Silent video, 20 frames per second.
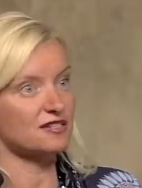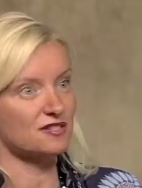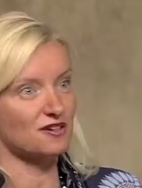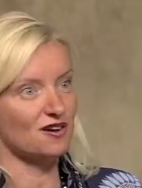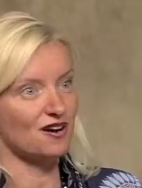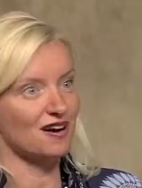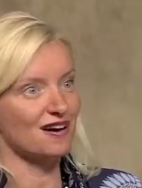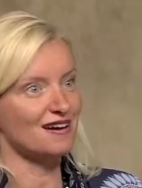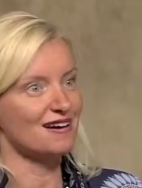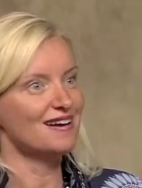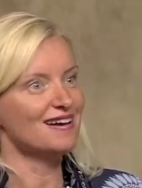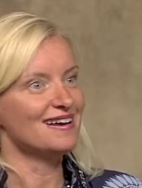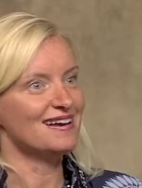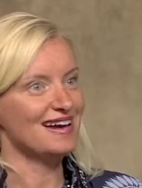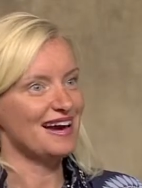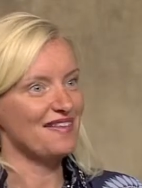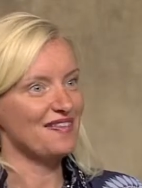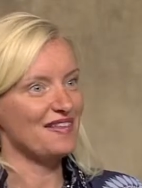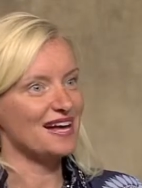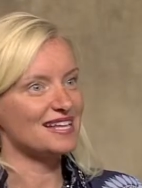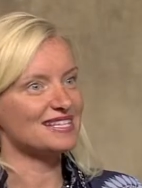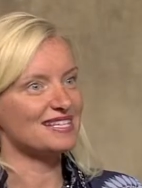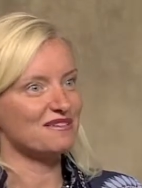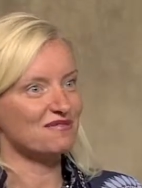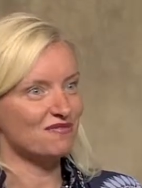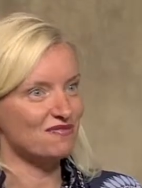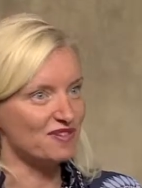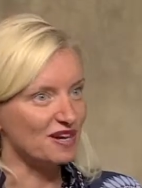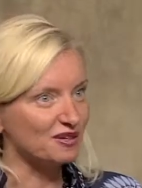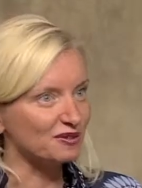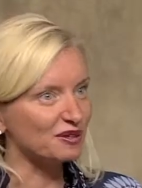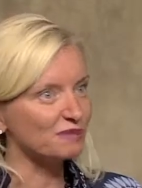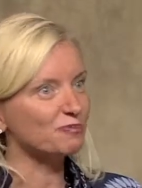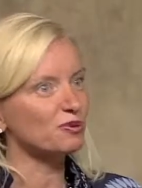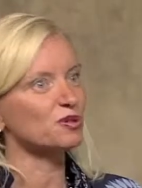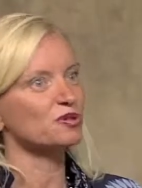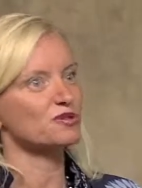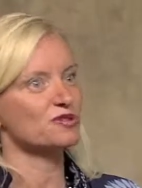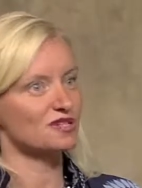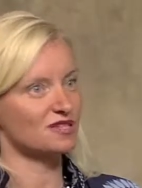are, and that's a very
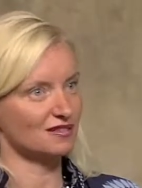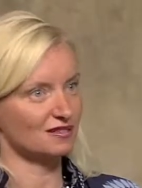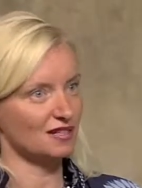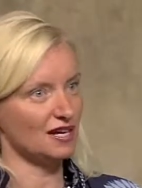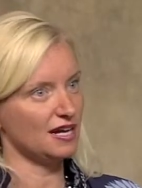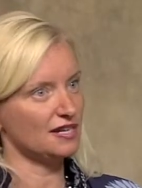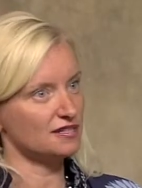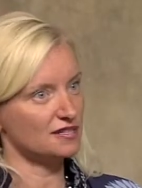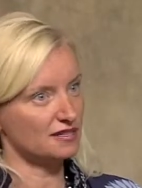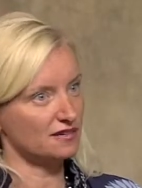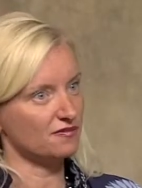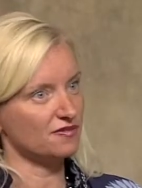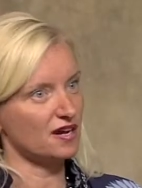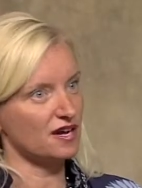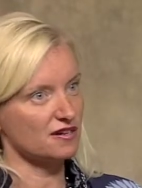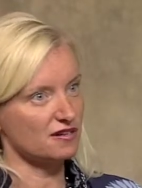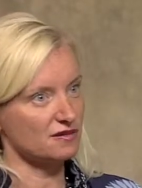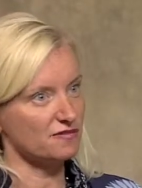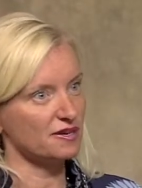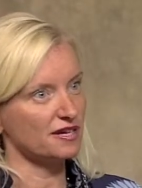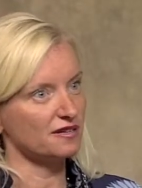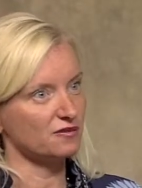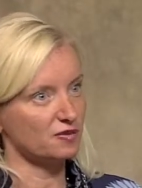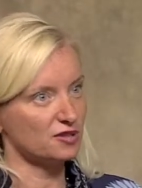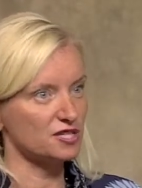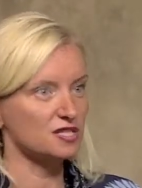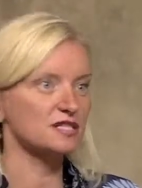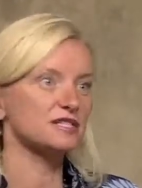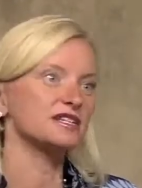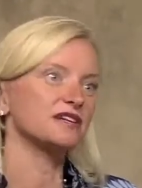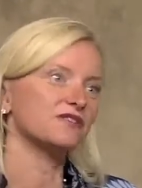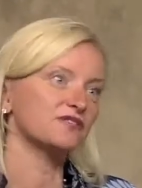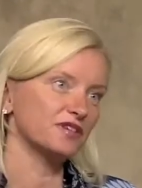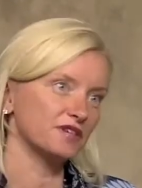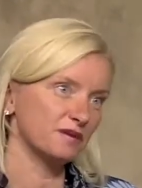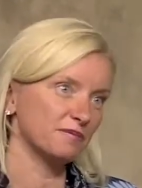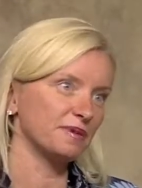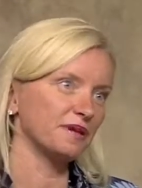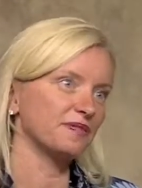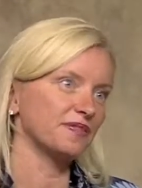personalized environment, which is different
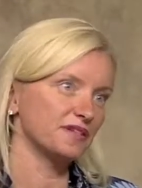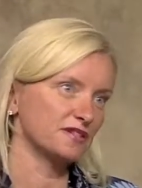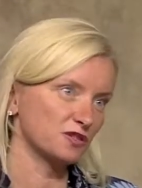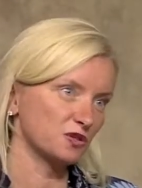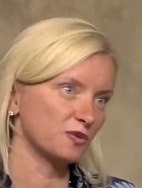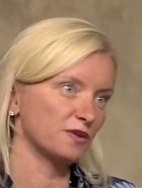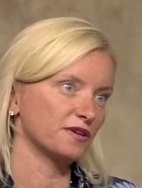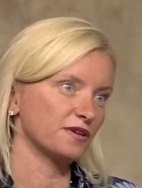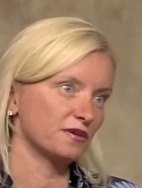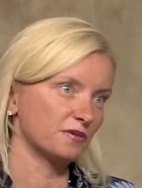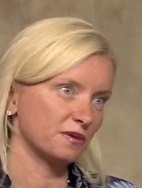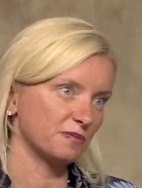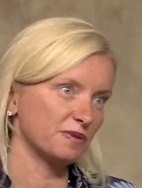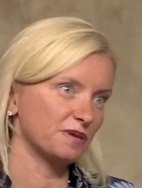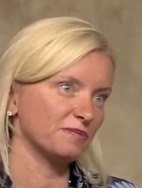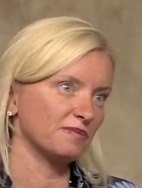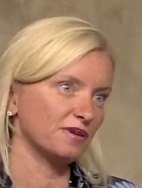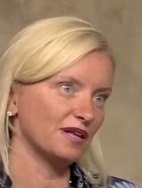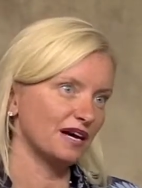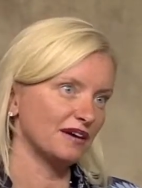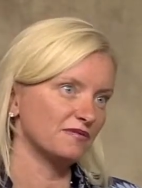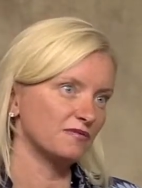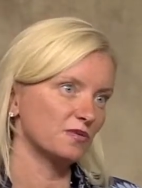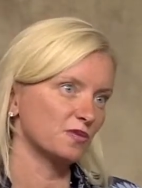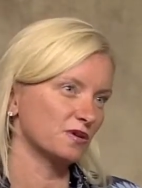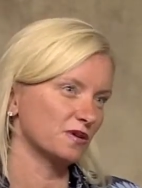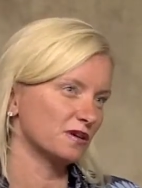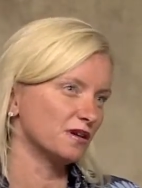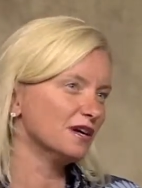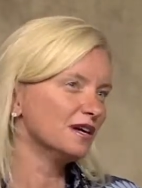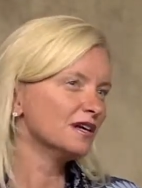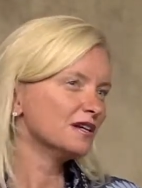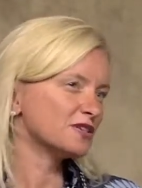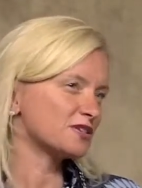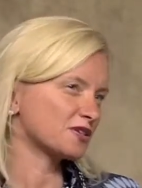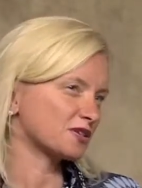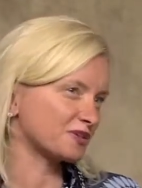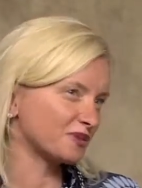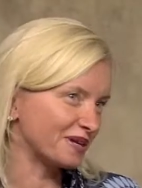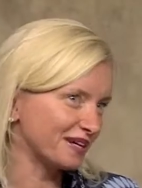a bit than Twitter, where people have more
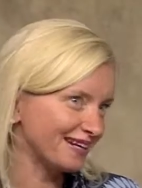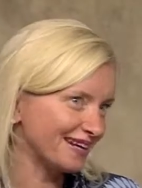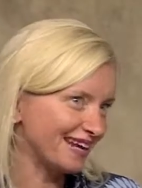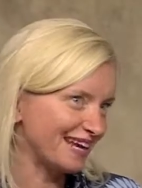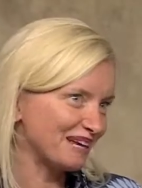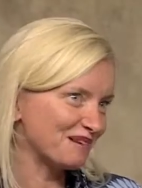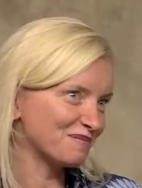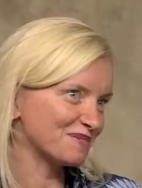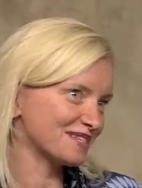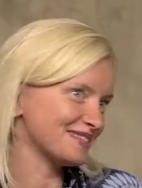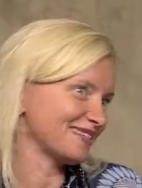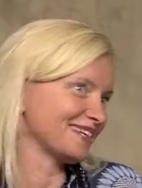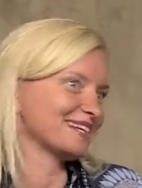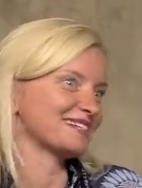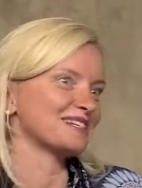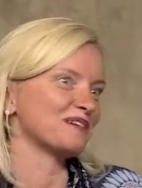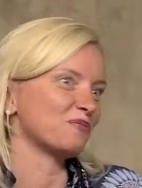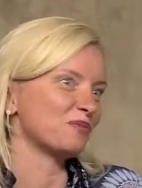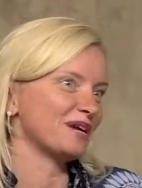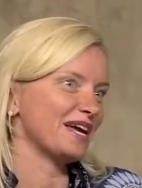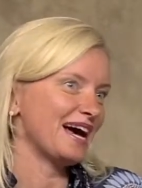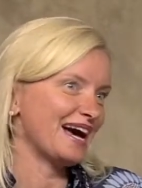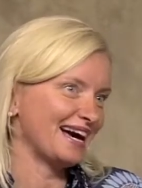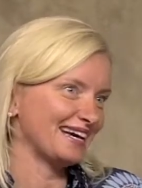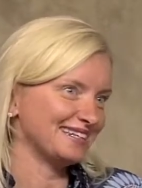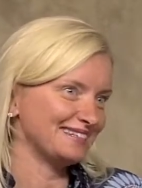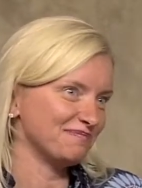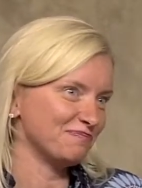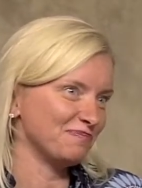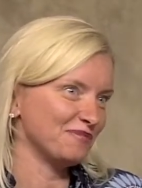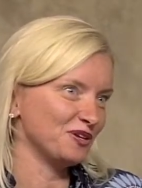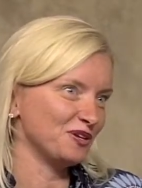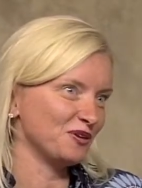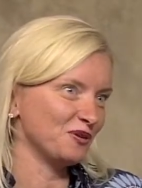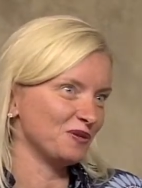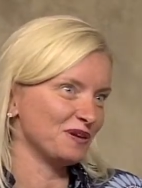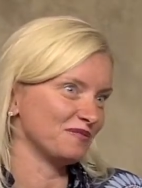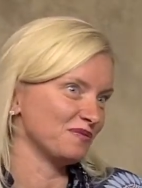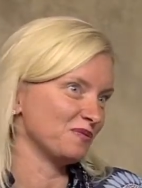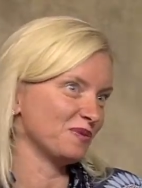screen names and things that we had, you
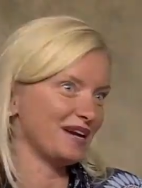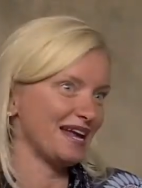know, even when